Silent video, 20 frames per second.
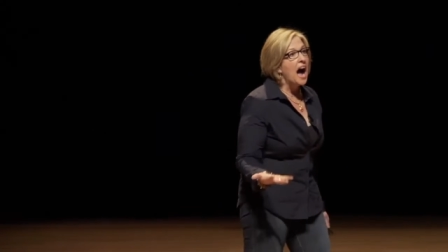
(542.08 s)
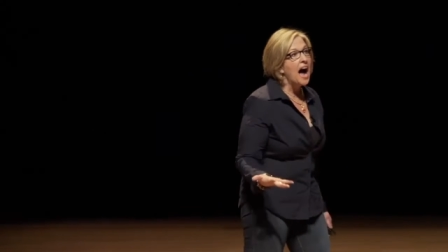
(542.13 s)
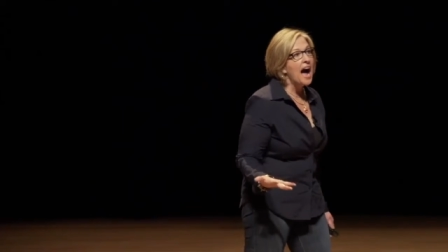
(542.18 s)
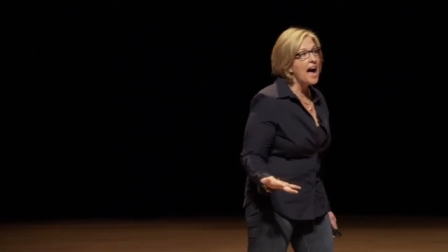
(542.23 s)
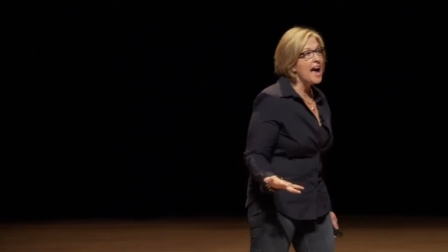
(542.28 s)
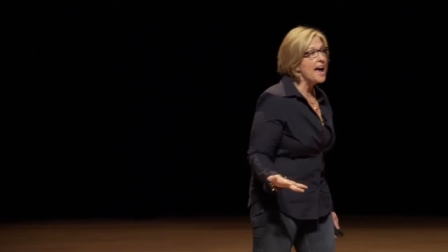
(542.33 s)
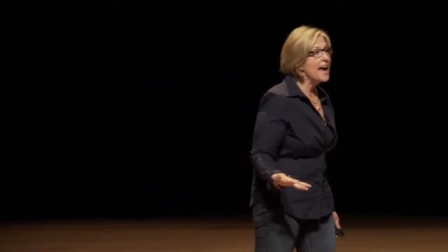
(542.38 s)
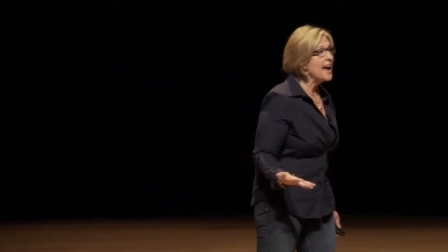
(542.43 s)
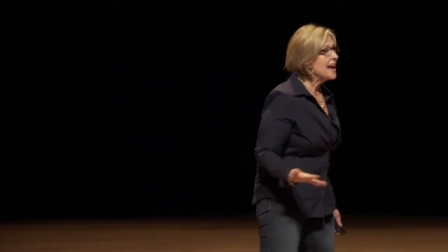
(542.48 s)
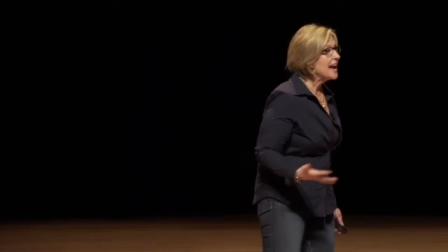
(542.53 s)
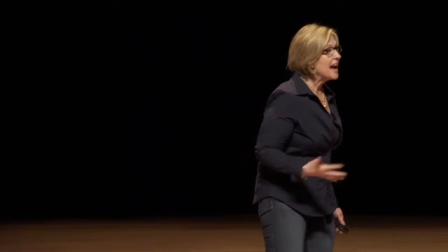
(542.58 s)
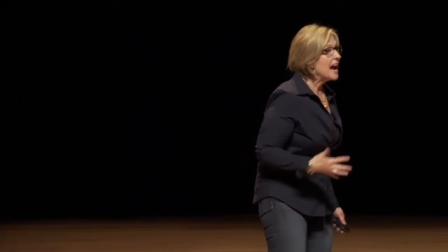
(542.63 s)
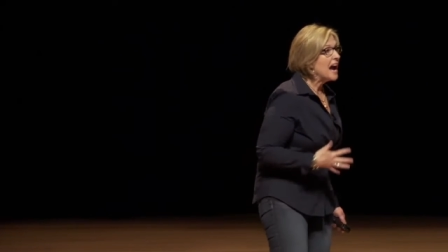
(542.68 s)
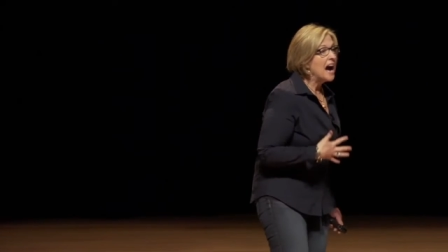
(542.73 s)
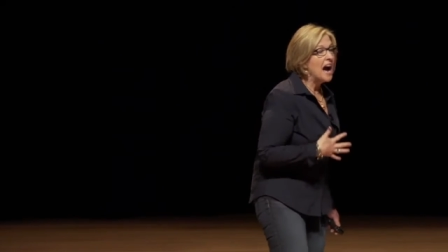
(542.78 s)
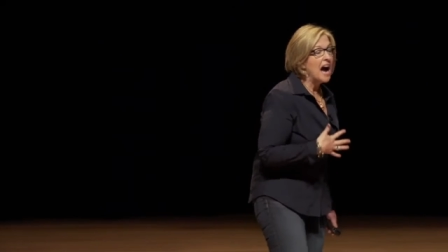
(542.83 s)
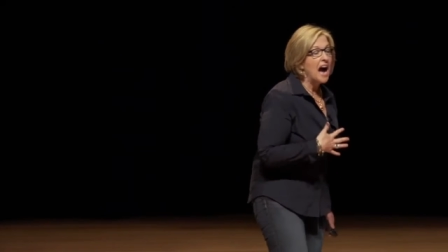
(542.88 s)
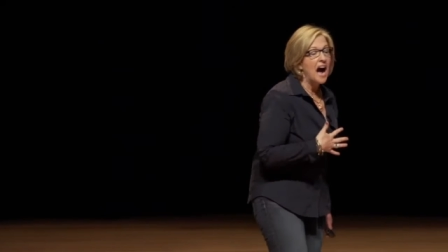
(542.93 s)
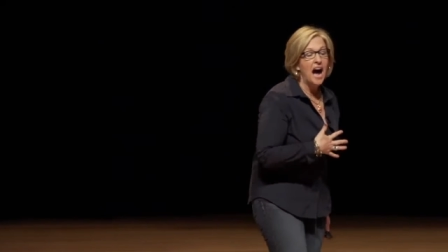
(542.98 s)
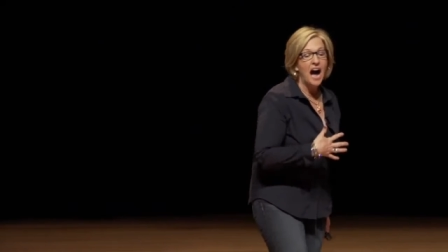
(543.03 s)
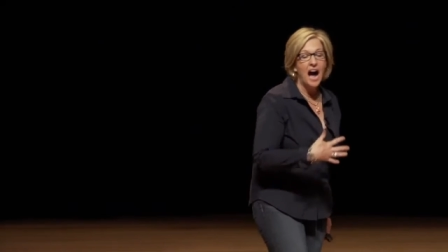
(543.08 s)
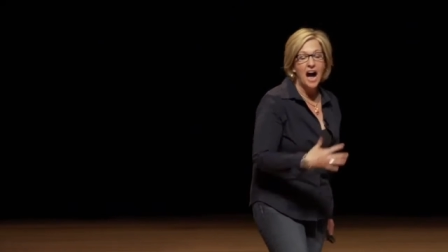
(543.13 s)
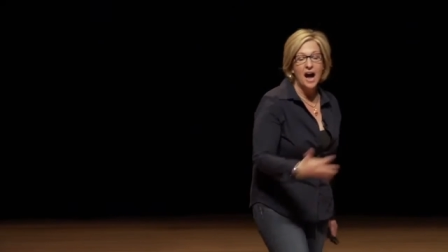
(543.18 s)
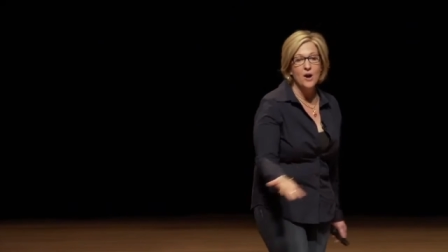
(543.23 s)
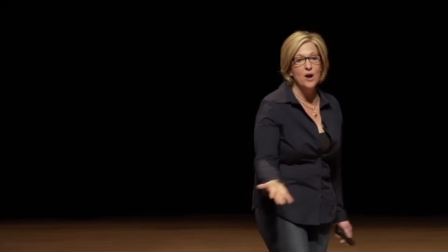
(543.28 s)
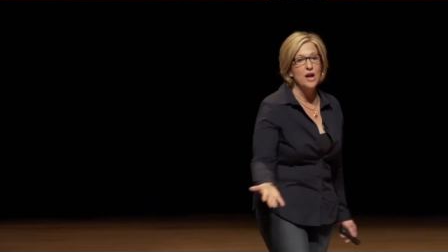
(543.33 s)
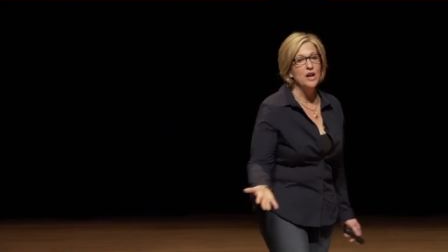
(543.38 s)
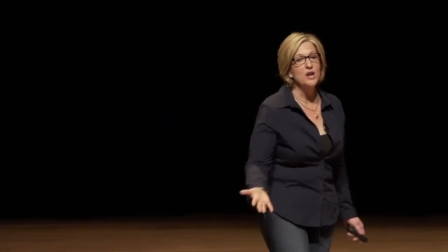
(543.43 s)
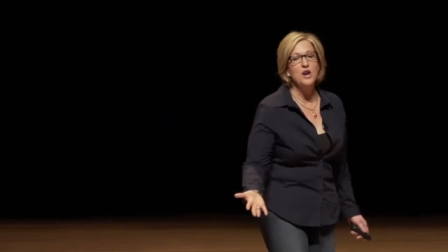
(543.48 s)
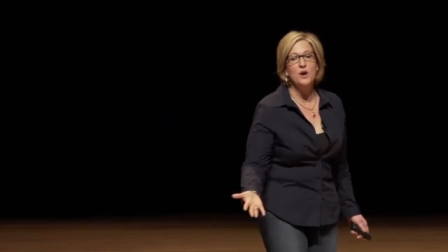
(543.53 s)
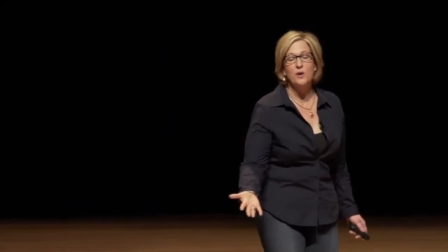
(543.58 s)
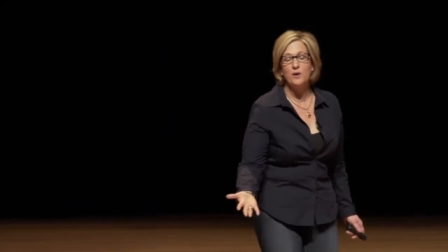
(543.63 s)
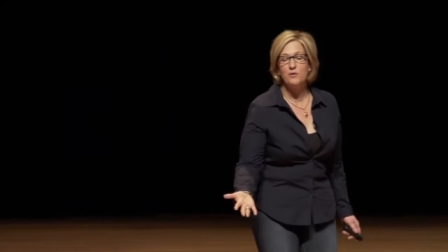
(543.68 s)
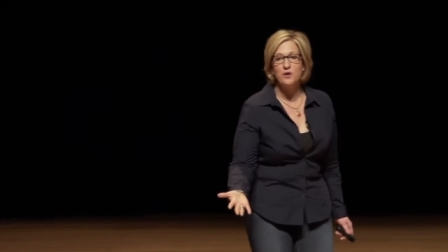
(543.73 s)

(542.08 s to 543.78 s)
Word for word: I. I, you know,